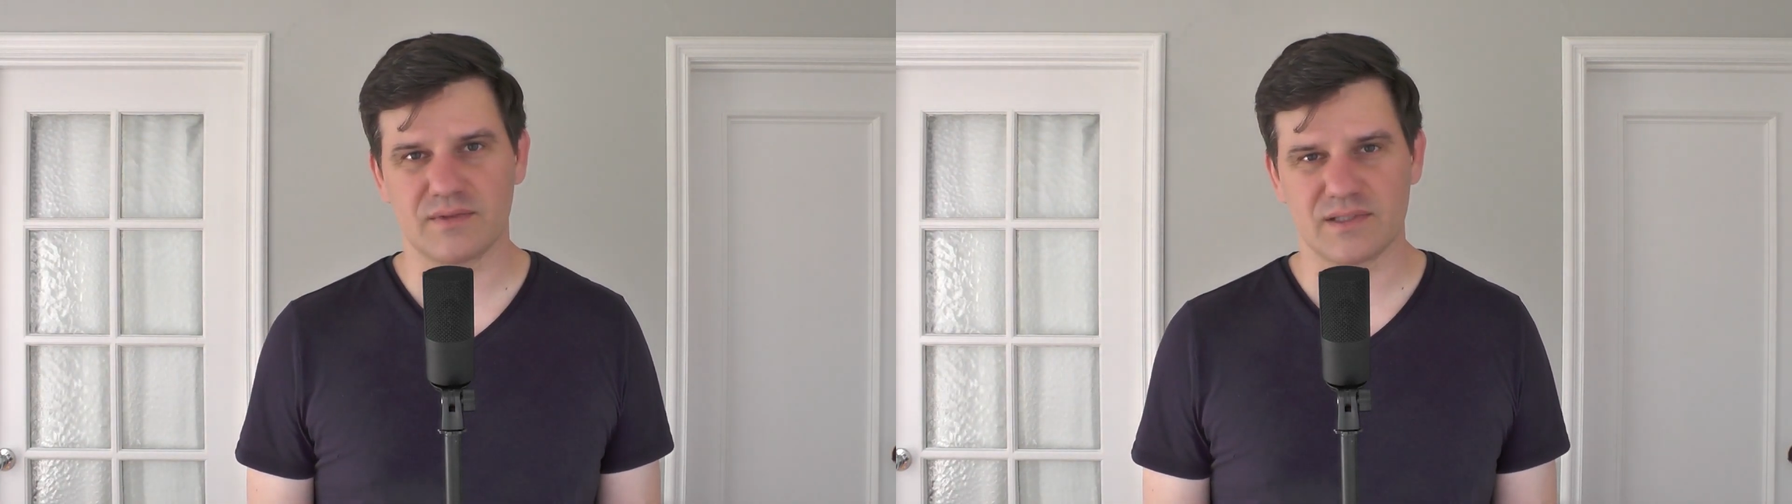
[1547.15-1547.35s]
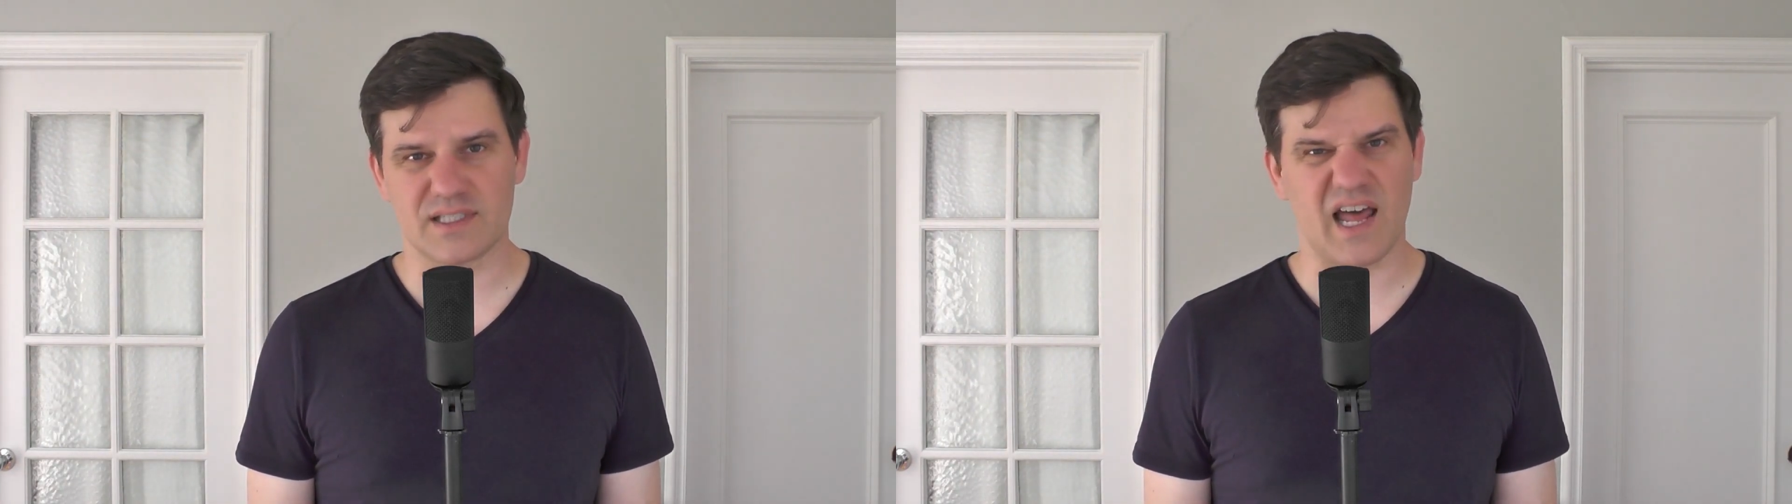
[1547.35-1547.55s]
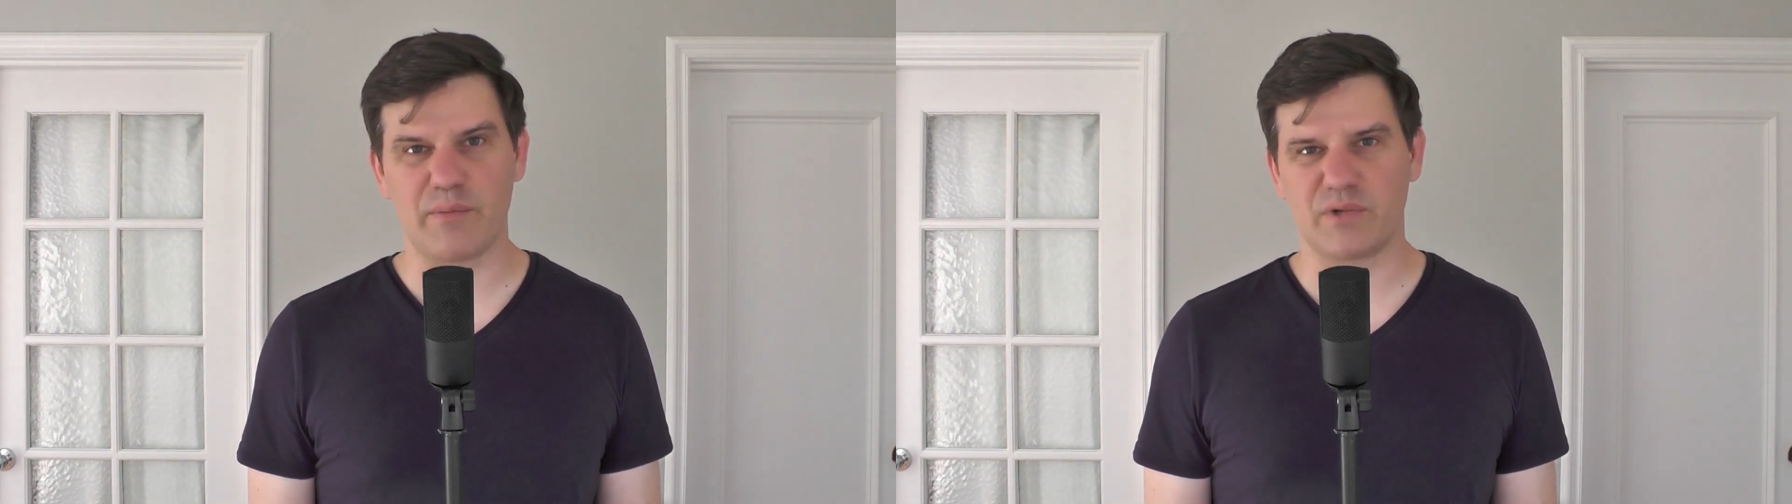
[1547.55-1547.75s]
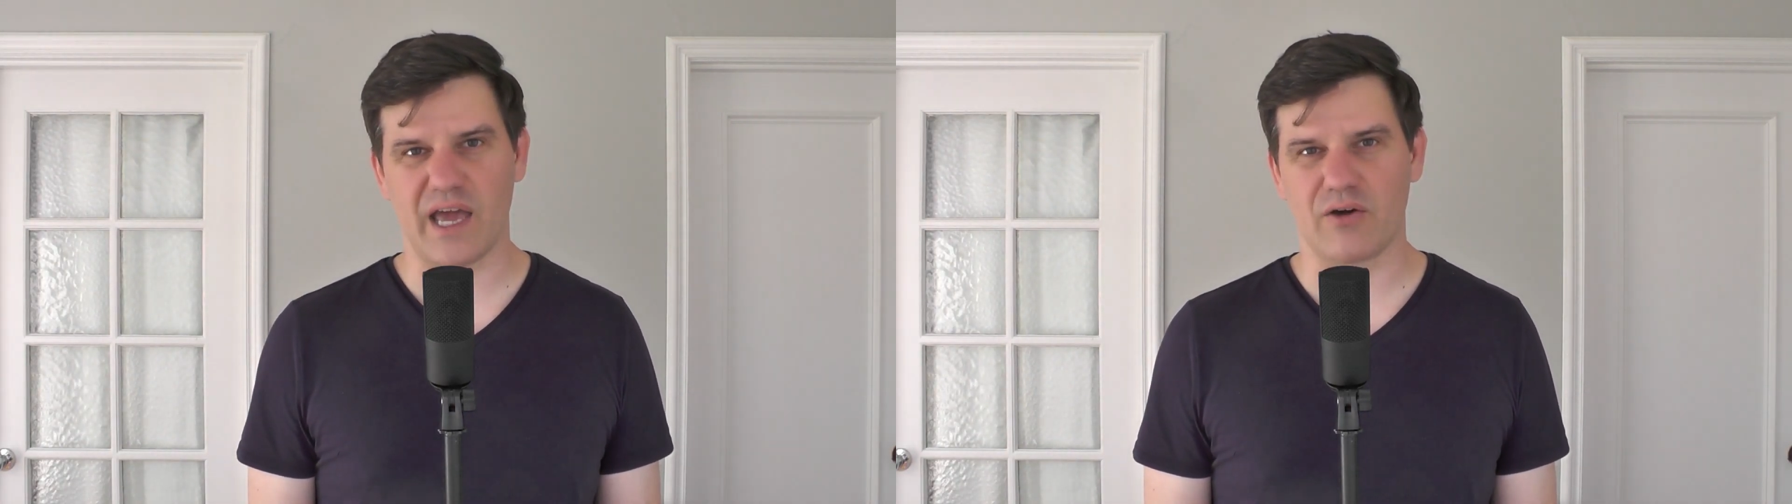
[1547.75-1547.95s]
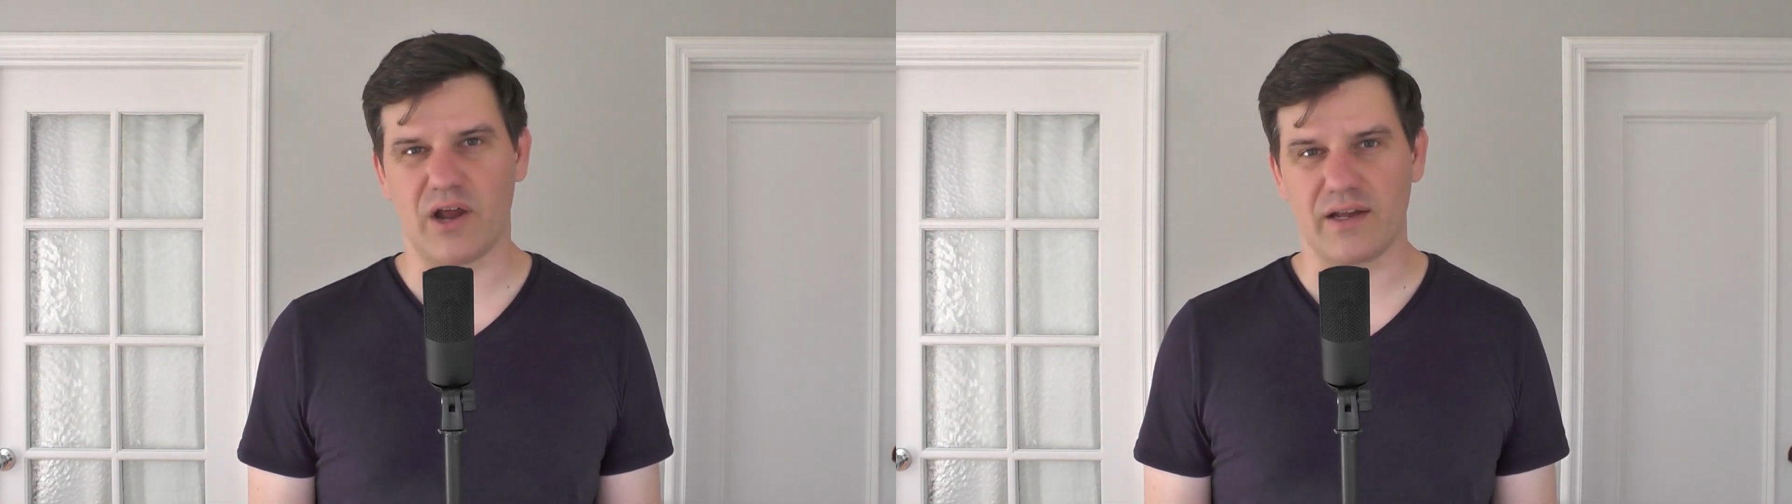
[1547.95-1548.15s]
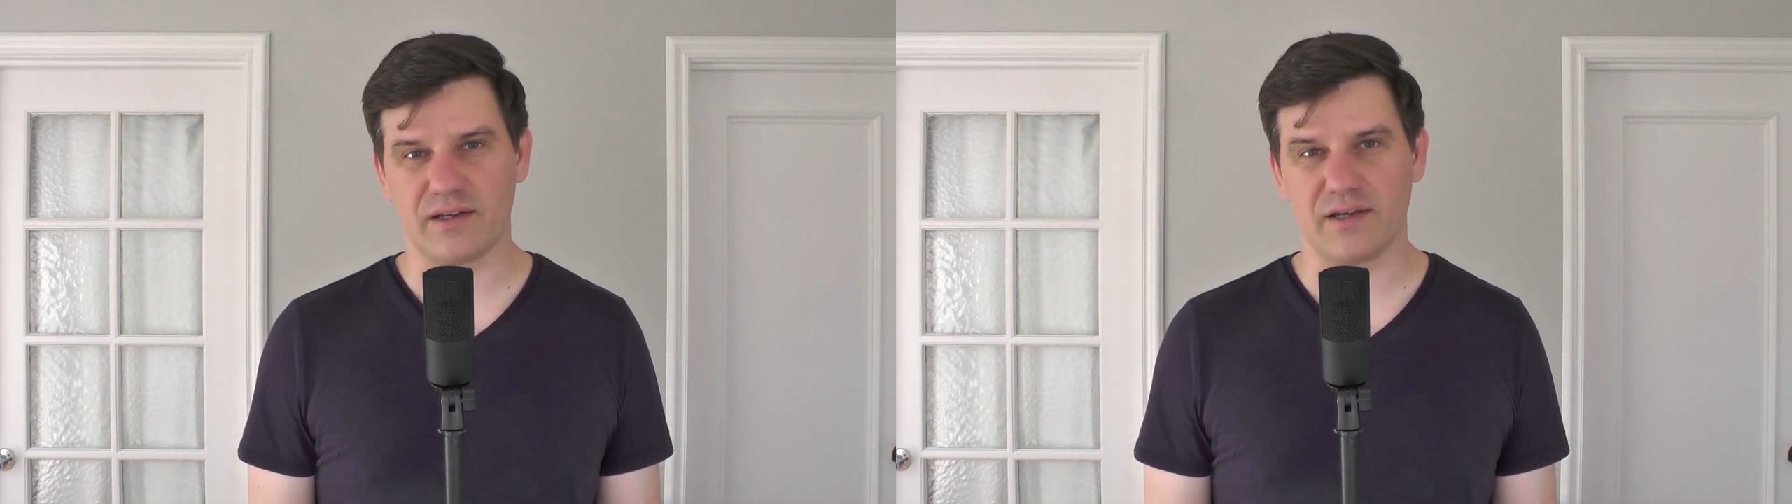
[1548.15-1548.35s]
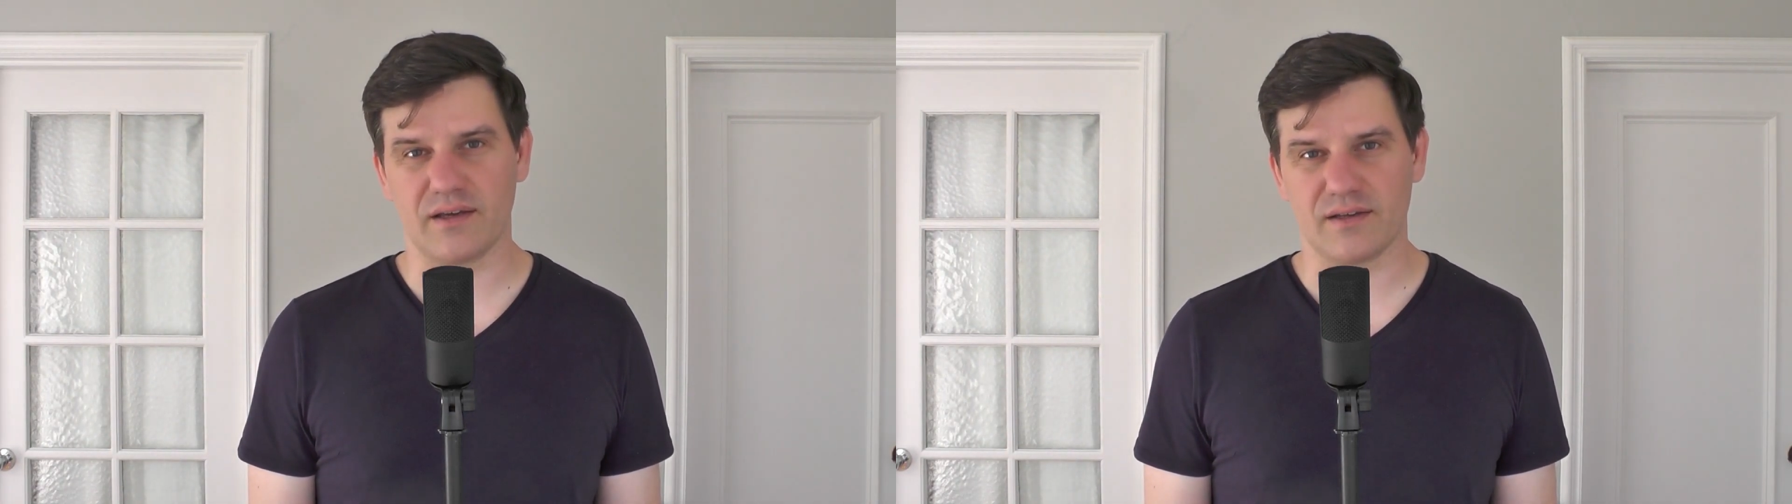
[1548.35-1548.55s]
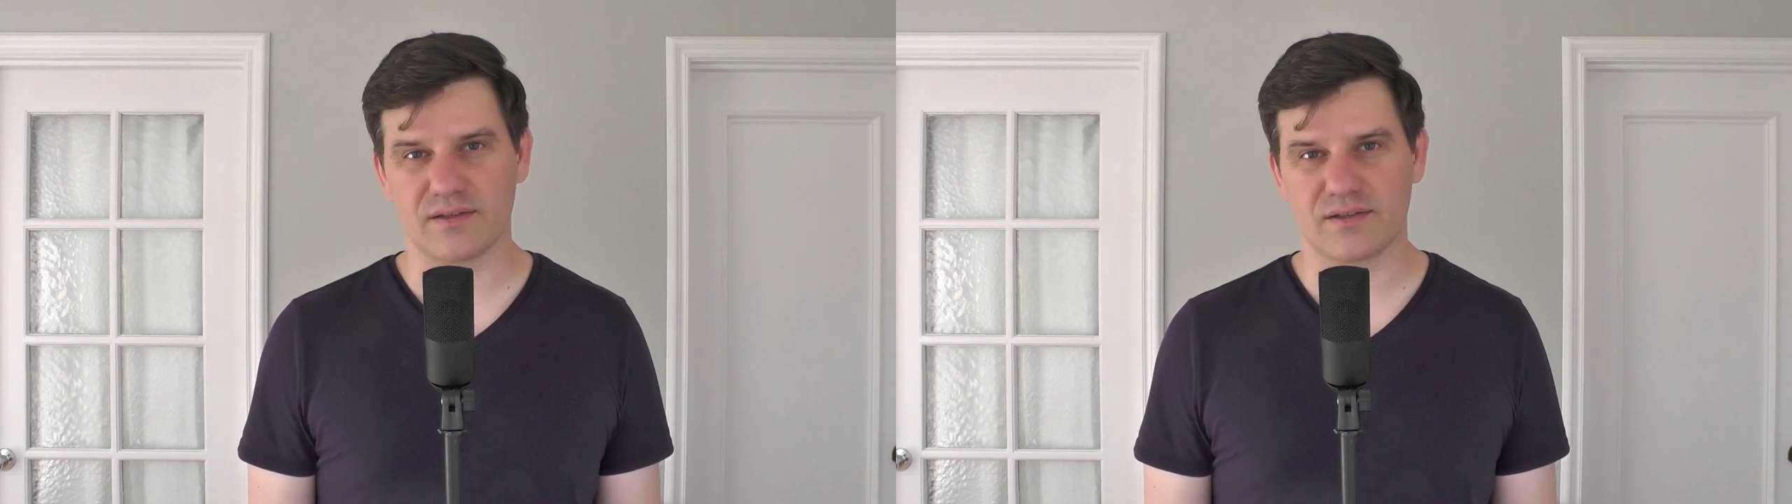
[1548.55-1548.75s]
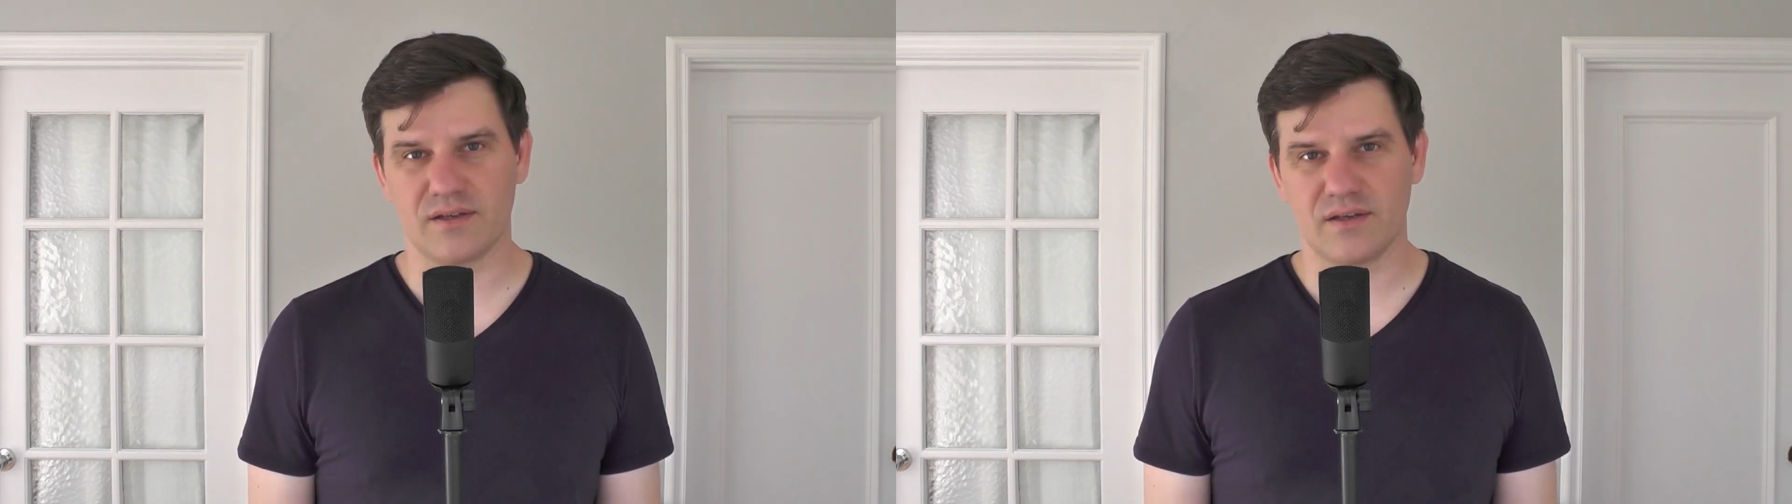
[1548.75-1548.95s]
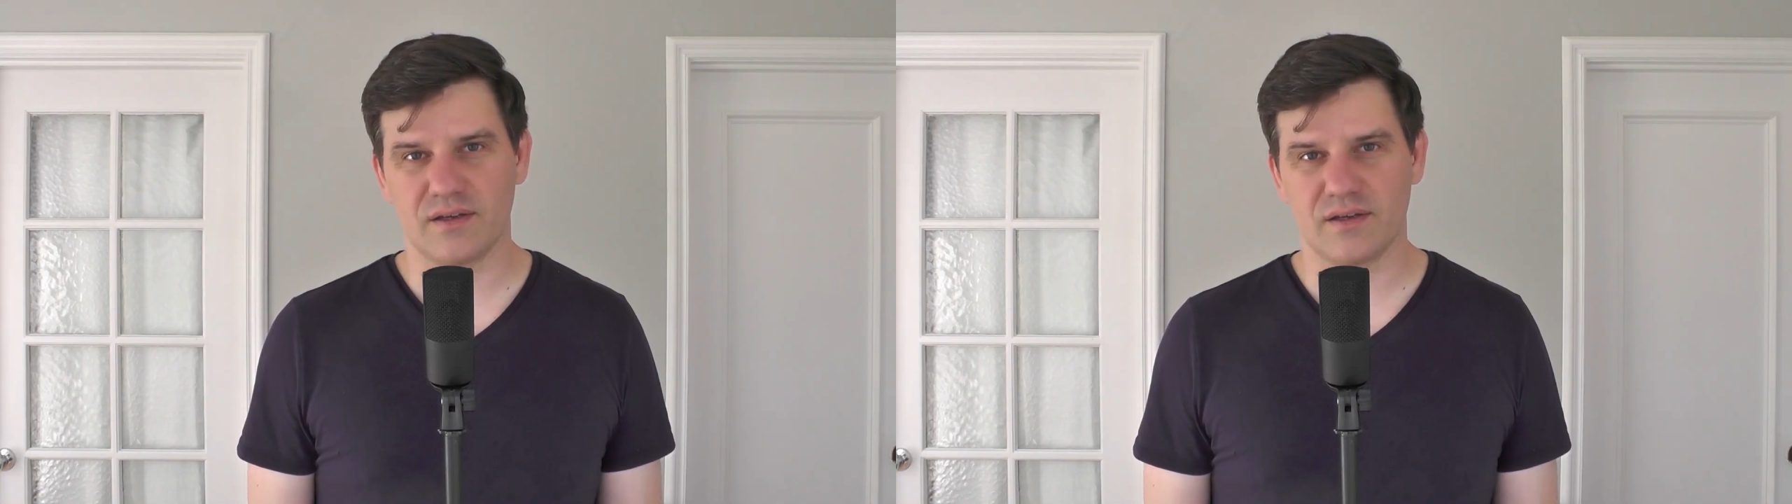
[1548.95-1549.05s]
snipe down ideas,